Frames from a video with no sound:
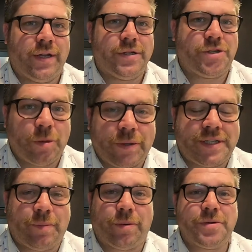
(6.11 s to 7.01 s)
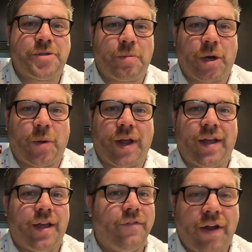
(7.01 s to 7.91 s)
Super simple, super quick,
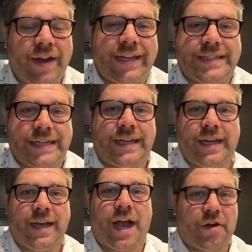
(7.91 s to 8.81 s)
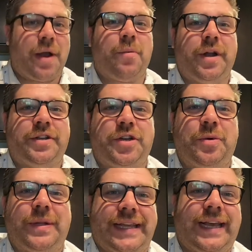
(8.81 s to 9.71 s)
very easy. A great one to do
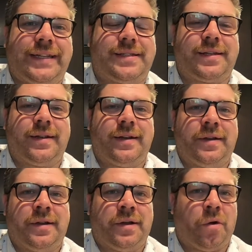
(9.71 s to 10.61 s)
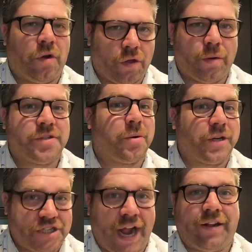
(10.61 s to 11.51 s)
with the kids or those who are
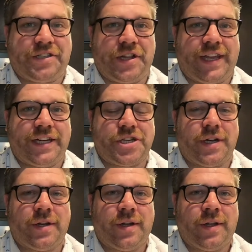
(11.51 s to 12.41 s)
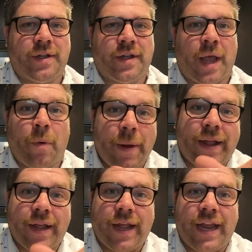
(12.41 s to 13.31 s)
challenged in the kitchen. And we're
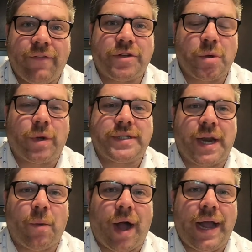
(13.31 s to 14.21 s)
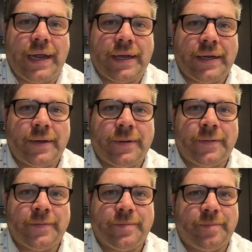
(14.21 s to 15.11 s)
making individual ones today. Why?
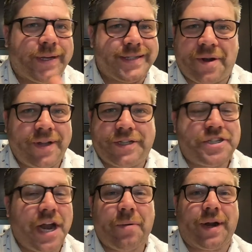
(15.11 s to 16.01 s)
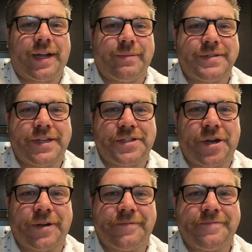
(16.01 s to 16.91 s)
Because I don't like to share when it comes to
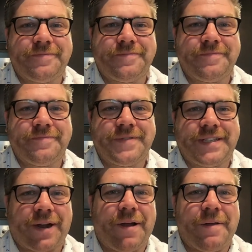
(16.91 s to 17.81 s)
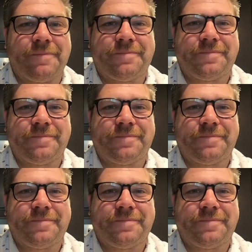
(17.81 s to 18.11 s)
dessert. Stick around.